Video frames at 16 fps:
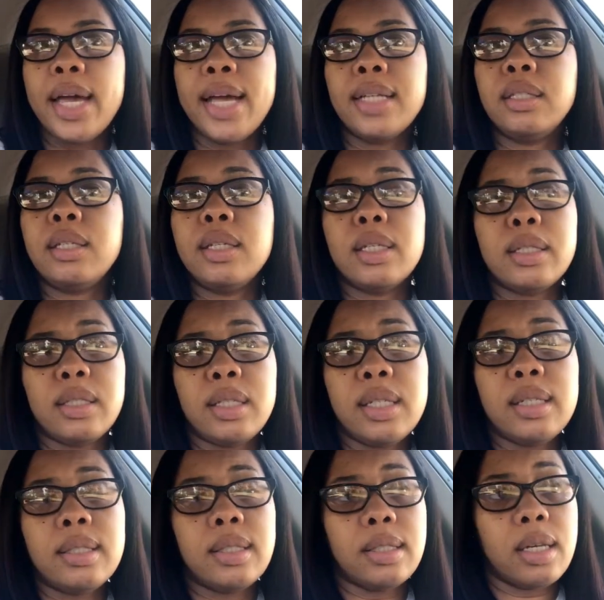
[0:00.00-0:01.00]

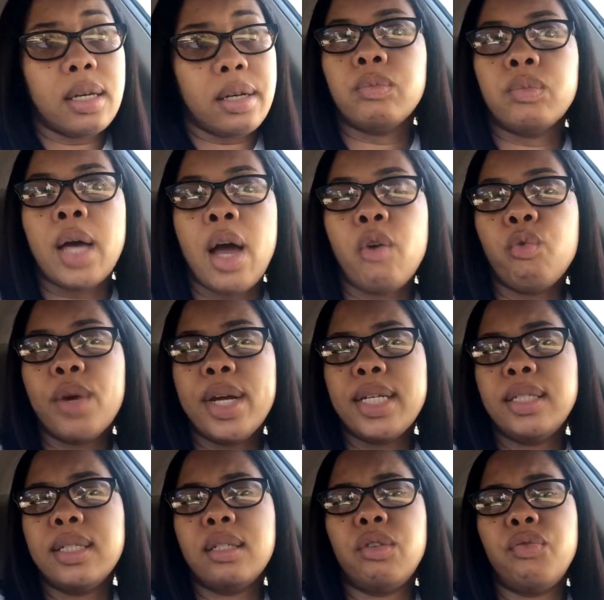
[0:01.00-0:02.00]
AT&T sucked.
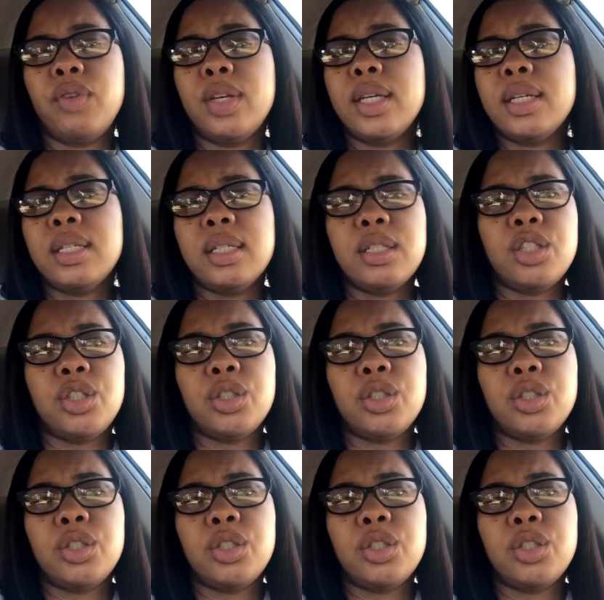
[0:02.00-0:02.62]
Outrageous fees,